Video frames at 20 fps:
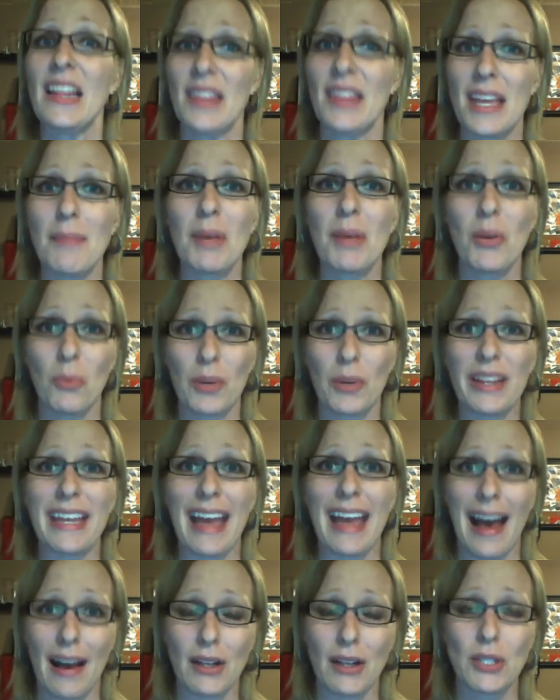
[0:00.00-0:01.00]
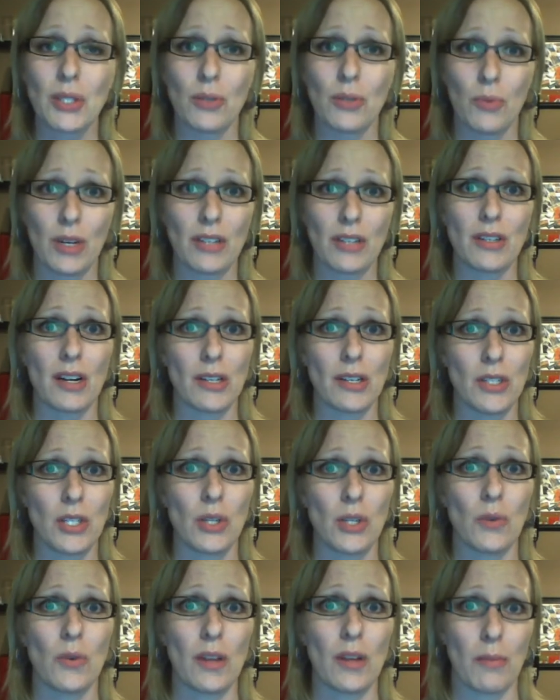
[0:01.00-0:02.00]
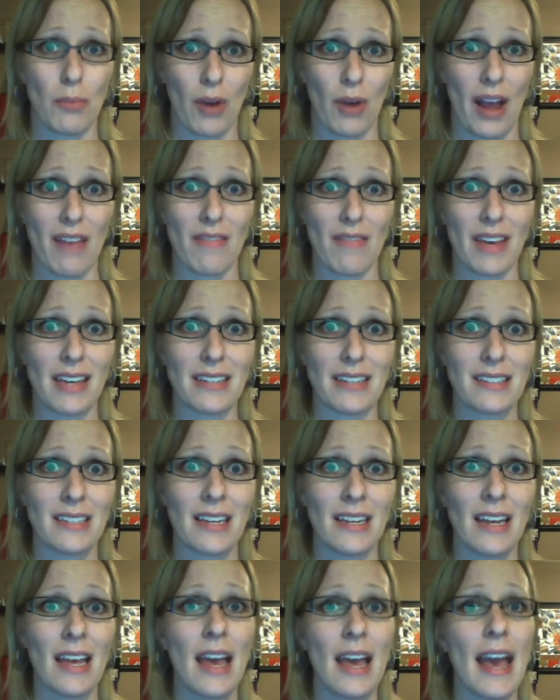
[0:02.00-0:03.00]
they may really actually want to talk to you in private.